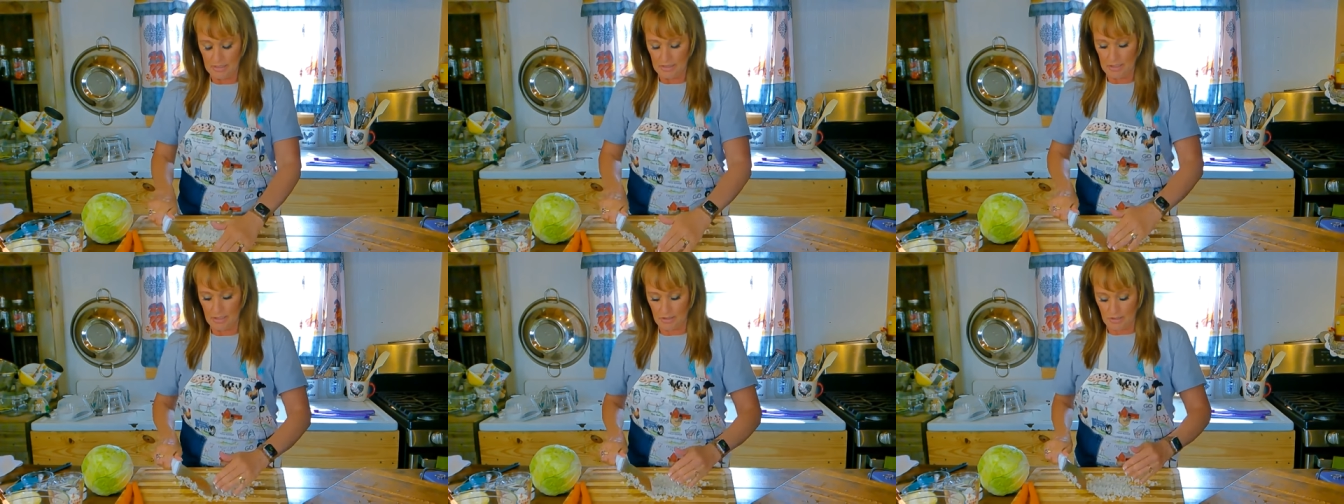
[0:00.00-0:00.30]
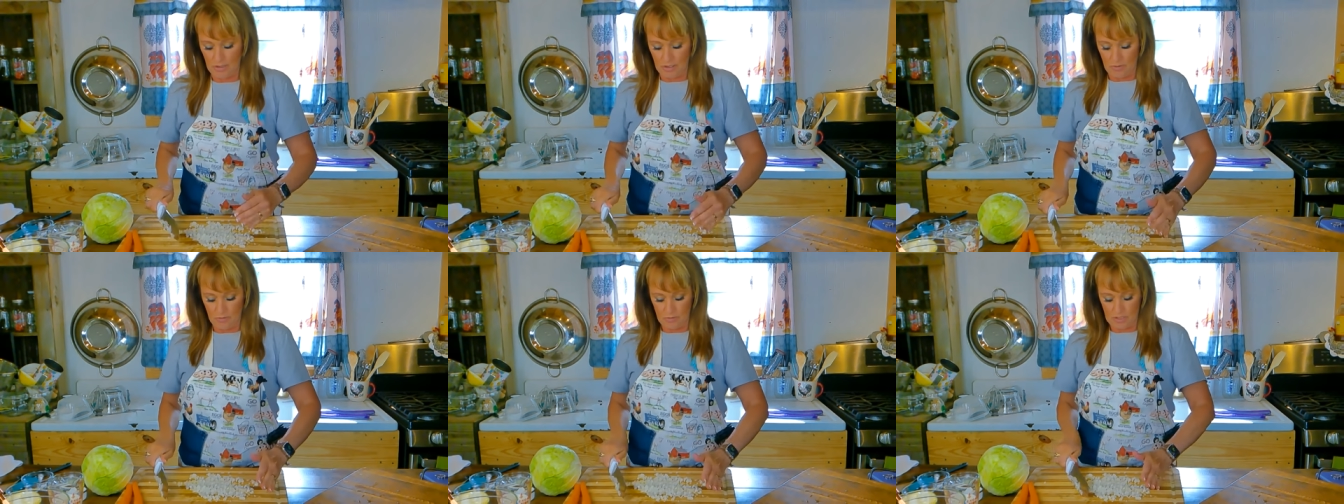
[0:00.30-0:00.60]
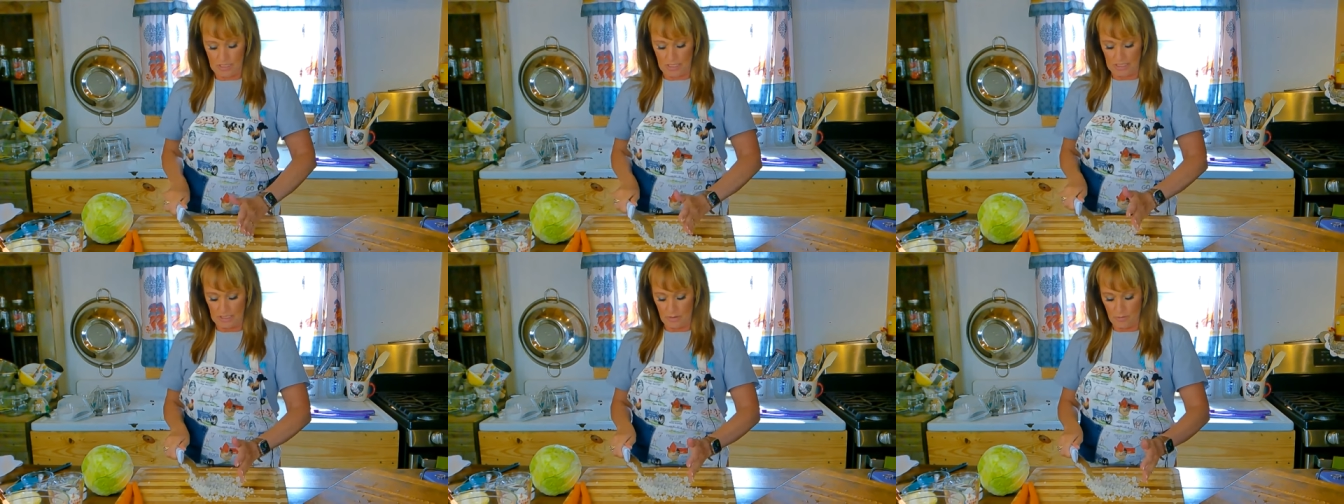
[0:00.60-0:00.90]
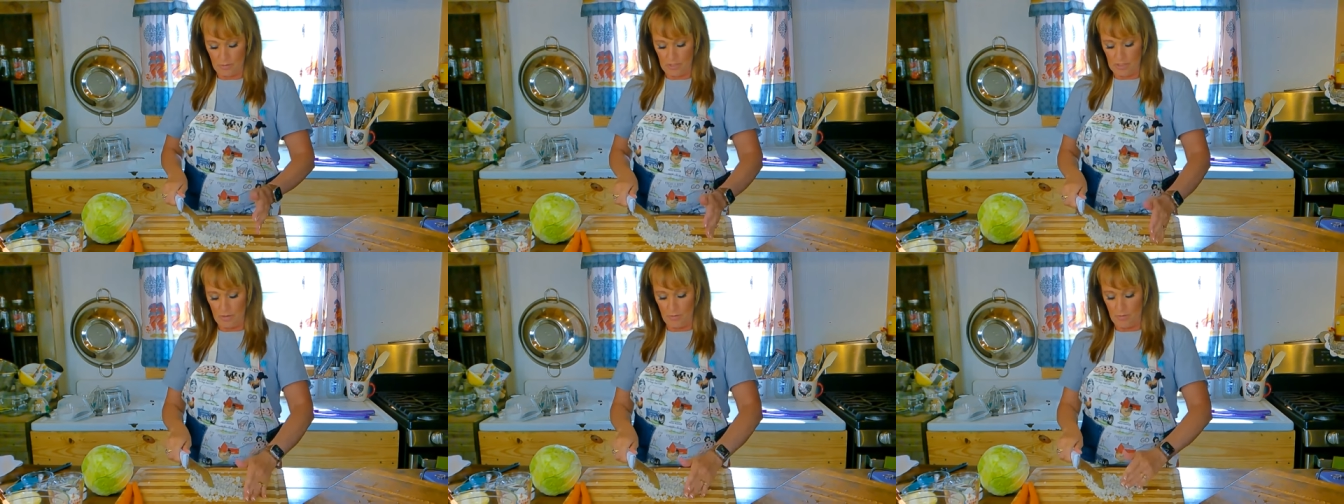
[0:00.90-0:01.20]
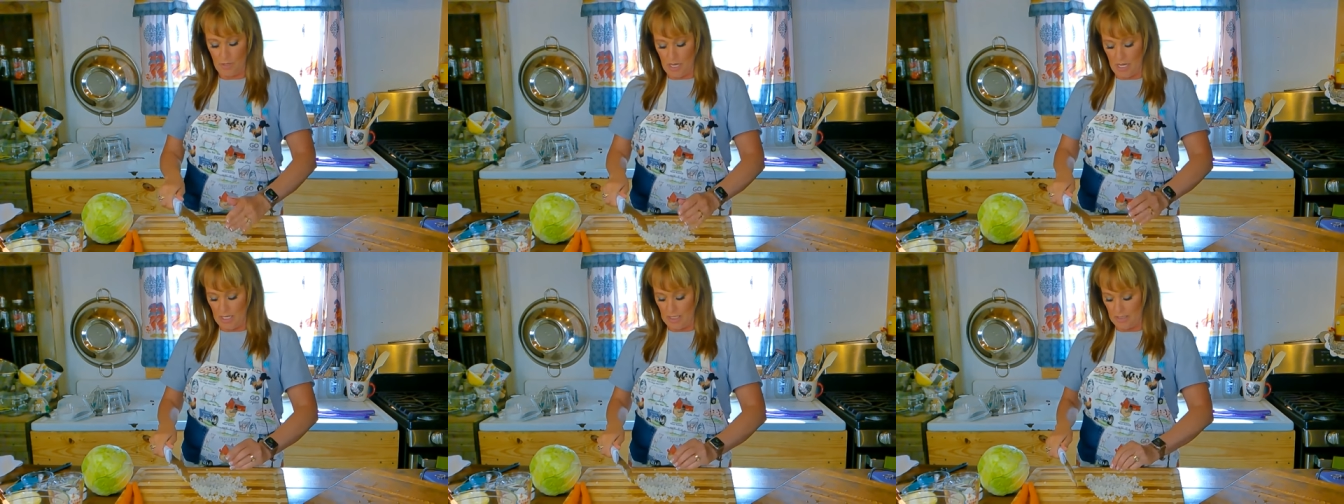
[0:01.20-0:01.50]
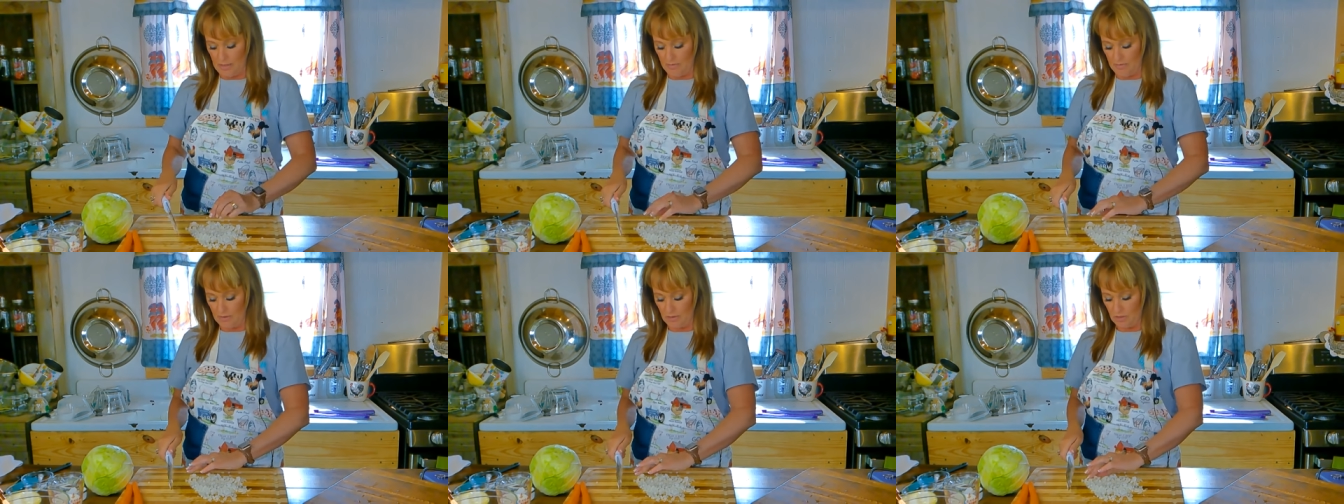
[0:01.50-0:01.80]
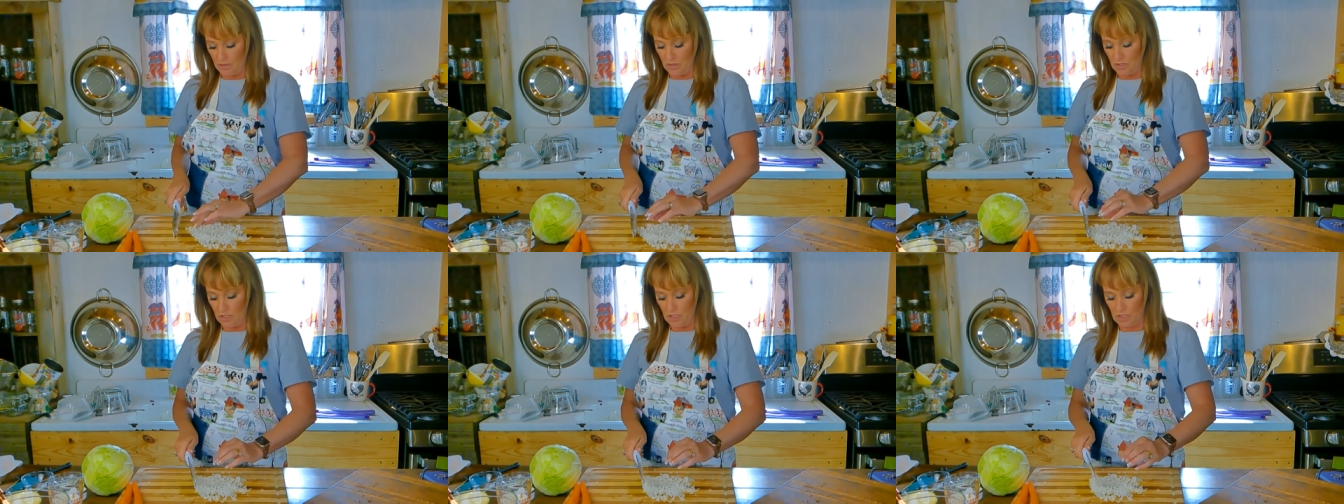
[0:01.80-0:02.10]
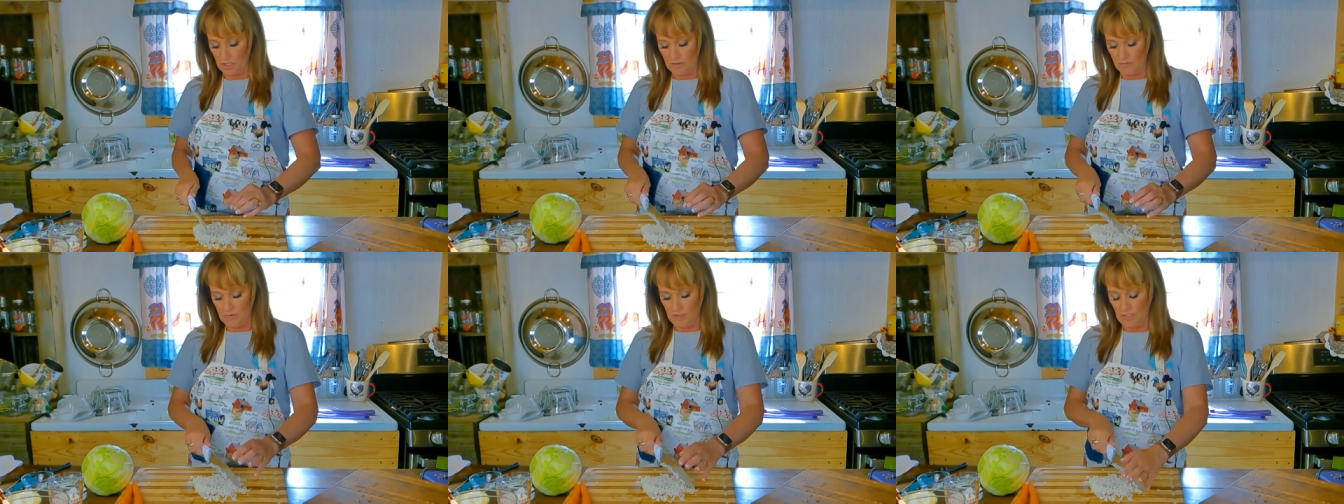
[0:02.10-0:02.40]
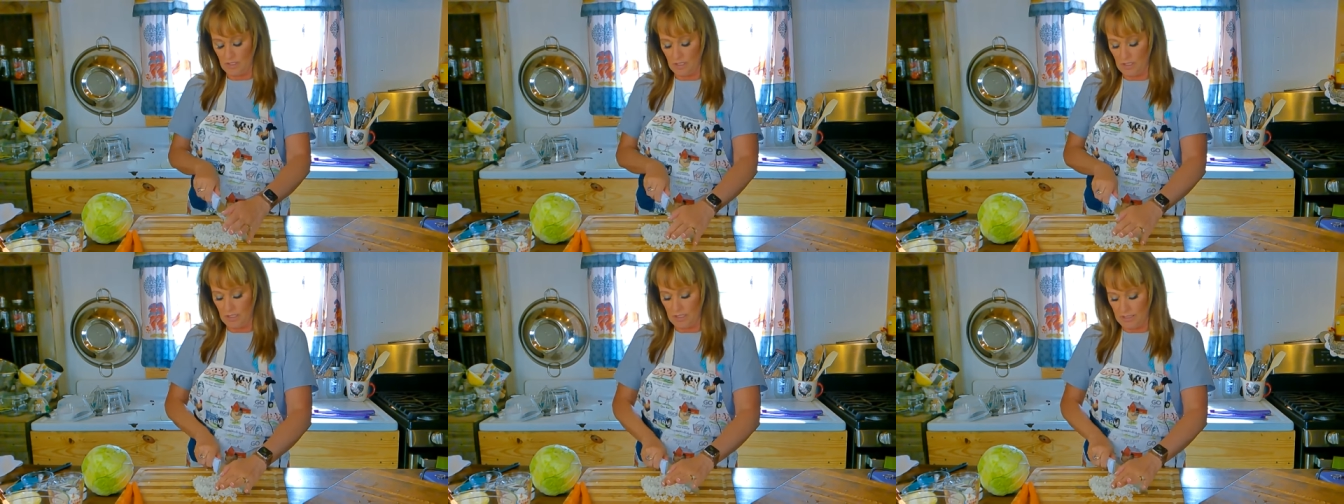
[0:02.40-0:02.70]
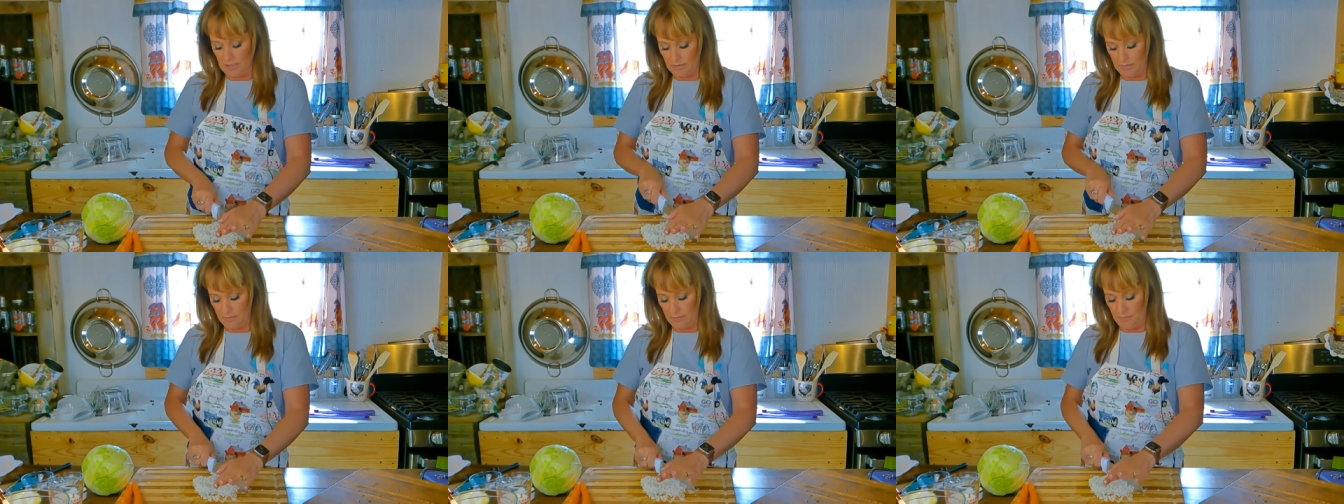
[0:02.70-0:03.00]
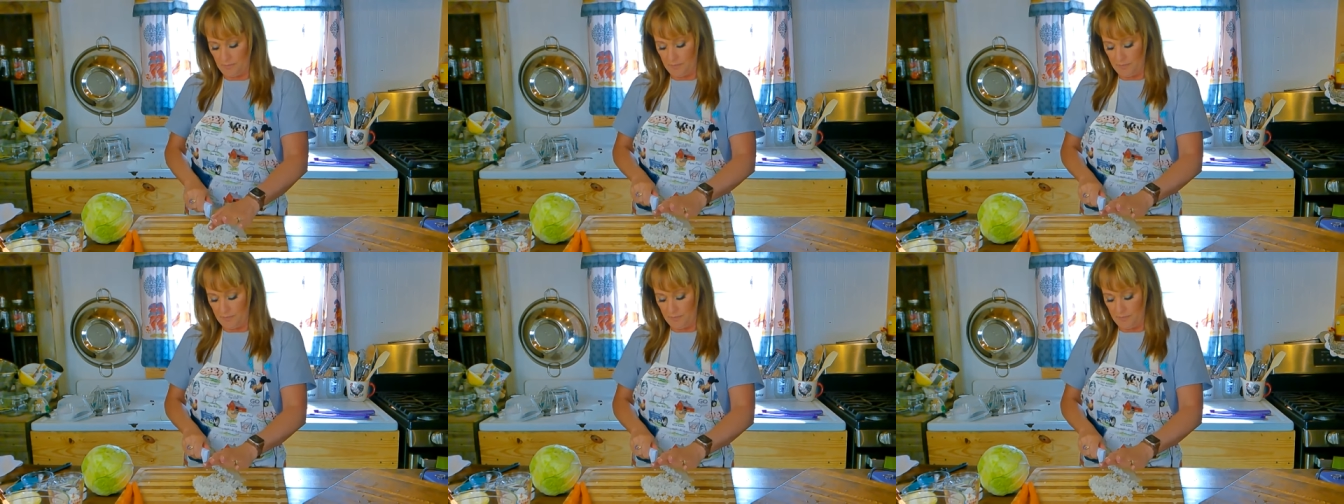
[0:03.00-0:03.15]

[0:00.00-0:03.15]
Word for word: so you don't take a big bite of a chunk of onion.